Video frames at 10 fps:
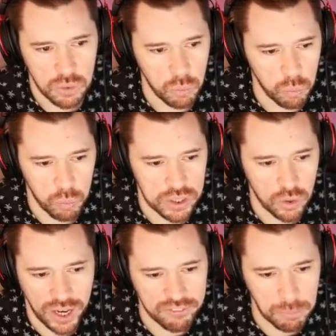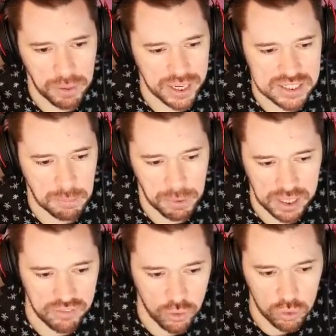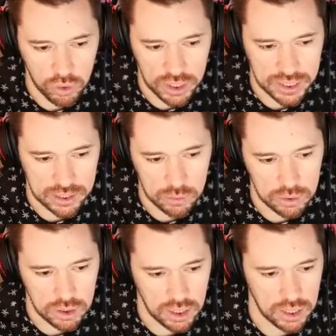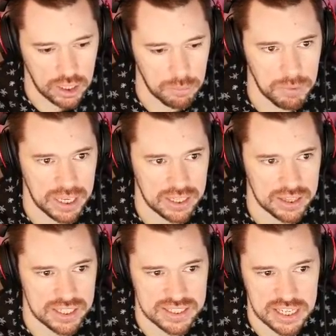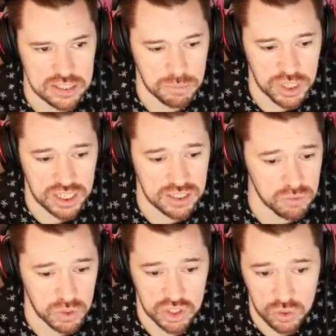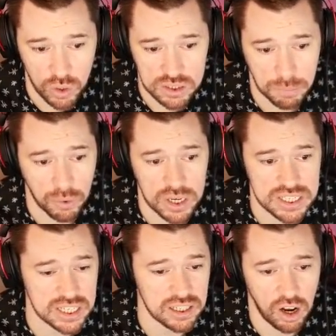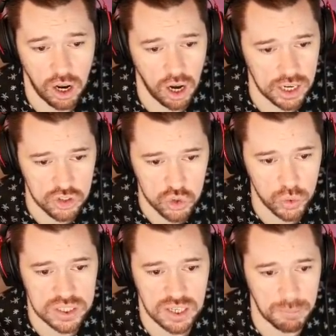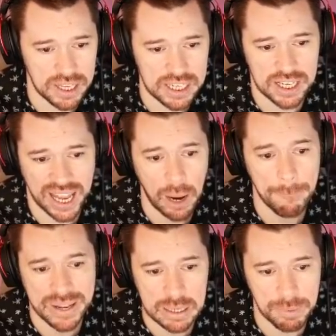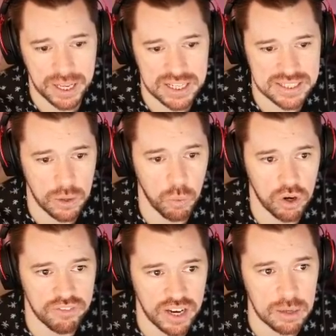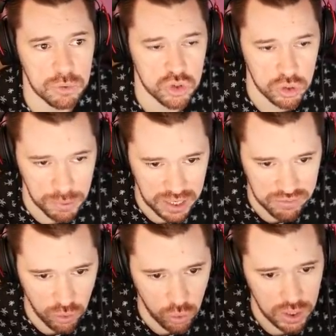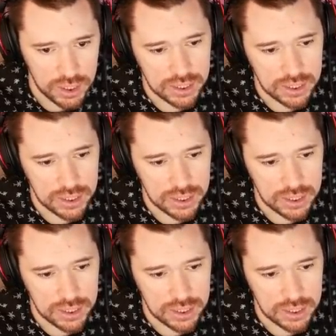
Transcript: We don't have a player to play for right now in the season objectives, which is quite surprising. I enjoyed summer heat and how many players there were available to play for.